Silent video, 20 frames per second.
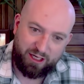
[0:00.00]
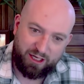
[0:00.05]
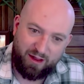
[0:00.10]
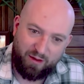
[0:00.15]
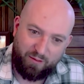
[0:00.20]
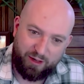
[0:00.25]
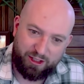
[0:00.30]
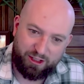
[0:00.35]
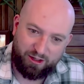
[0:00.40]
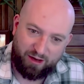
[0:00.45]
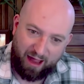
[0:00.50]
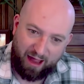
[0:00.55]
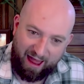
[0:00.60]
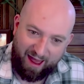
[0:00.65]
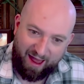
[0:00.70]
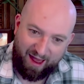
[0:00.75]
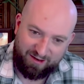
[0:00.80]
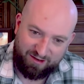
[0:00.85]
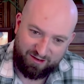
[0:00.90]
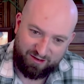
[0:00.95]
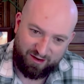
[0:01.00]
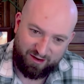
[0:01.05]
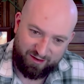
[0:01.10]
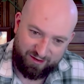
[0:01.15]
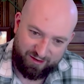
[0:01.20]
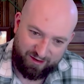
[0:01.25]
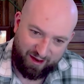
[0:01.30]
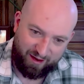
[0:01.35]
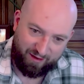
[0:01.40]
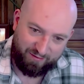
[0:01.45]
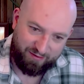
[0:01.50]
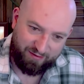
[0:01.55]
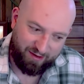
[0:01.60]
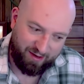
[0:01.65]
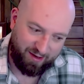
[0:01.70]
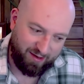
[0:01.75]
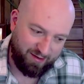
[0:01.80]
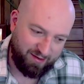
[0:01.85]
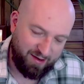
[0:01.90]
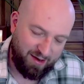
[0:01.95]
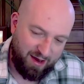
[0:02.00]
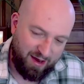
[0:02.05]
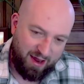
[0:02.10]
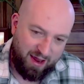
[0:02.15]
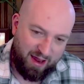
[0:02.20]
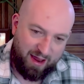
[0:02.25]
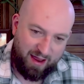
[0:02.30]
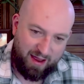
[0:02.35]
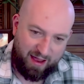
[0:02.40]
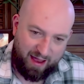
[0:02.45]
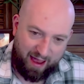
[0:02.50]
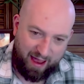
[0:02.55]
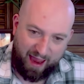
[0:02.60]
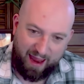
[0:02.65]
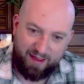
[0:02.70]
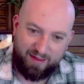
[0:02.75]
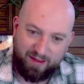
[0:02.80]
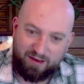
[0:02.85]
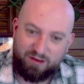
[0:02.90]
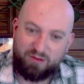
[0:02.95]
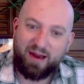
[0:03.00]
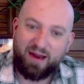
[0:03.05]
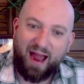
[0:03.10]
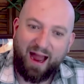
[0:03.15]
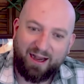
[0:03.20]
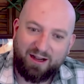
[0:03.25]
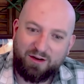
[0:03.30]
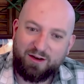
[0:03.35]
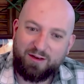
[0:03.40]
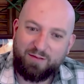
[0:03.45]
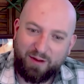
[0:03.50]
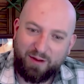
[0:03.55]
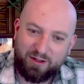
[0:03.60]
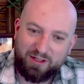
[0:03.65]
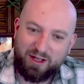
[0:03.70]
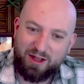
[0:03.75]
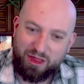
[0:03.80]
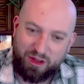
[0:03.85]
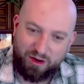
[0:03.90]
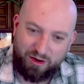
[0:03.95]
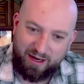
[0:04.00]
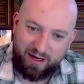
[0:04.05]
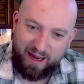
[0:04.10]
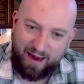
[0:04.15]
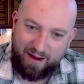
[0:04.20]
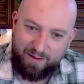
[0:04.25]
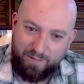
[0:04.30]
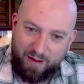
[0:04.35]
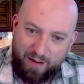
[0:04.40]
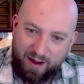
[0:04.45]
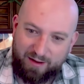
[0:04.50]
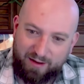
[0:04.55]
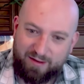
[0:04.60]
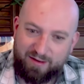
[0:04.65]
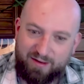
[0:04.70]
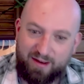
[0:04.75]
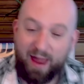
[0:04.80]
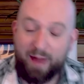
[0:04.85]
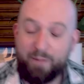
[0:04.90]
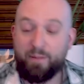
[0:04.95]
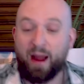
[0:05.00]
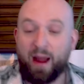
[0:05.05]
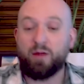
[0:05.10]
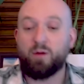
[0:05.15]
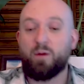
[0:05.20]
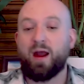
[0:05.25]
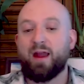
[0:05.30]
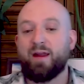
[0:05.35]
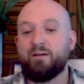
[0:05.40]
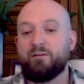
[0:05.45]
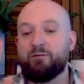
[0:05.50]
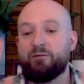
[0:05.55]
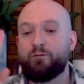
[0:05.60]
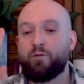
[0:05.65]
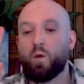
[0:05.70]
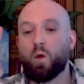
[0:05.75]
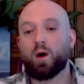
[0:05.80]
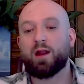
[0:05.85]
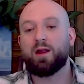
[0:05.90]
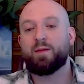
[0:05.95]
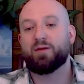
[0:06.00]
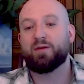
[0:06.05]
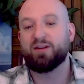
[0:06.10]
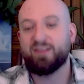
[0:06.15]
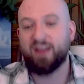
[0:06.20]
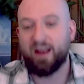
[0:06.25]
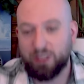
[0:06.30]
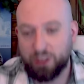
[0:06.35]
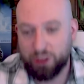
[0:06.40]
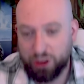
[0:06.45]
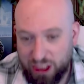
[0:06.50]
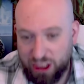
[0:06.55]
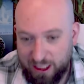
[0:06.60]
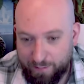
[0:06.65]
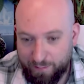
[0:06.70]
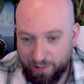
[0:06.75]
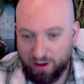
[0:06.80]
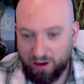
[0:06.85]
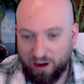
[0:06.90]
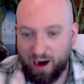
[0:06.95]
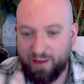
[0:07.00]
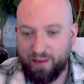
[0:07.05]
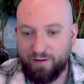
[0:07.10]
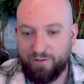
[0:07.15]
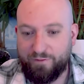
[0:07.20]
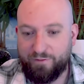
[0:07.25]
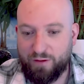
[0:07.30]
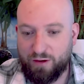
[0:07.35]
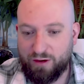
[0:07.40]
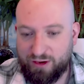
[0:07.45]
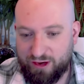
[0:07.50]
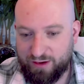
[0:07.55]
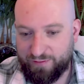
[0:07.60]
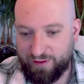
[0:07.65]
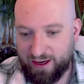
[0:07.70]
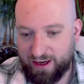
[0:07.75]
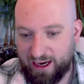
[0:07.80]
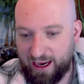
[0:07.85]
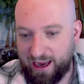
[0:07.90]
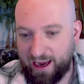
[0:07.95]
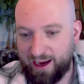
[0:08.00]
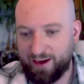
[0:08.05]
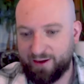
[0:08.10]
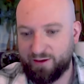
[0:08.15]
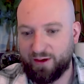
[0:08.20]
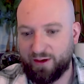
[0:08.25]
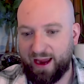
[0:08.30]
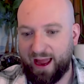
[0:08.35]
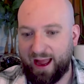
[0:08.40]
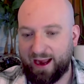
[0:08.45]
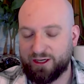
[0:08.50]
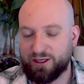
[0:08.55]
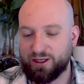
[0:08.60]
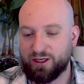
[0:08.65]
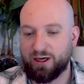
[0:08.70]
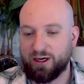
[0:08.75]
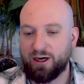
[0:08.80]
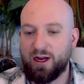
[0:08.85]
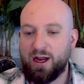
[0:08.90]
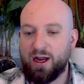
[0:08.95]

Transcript: that we should ask ourselves is, hey, this reactor was built in 38 months. And by the way, 40% cheaper on the first of a kind reactor